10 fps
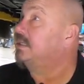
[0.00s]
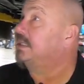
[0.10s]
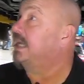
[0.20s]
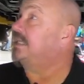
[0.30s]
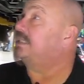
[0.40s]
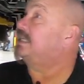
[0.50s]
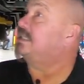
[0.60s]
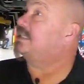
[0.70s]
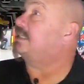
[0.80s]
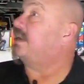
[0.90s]

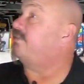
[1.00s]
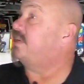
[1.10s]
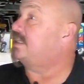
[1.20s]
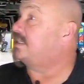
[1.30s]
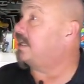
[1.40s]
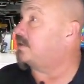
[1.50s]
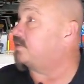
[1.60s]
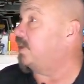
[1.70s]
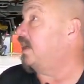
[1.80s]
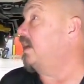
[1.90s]
nineteen
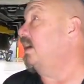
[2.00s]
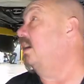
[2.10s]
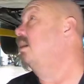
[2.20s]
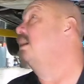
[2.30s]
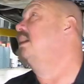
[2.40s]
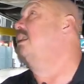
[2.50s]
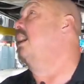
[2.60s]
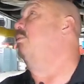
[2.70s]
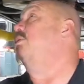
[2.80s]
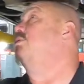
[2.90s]
seventy-six right here.
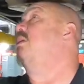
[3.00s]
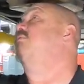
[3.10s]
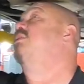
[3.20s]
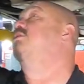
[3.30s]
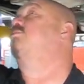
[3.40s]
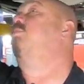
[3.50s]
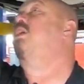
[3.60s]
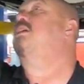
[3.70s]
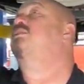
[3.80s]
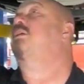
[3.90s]
Now we do have disc
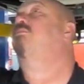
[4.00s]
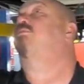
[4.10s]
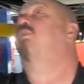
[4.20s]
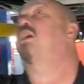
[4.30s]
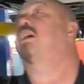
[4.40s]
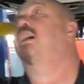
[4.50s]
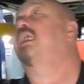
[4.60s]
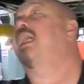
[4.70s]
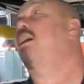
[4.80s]
brakes up front and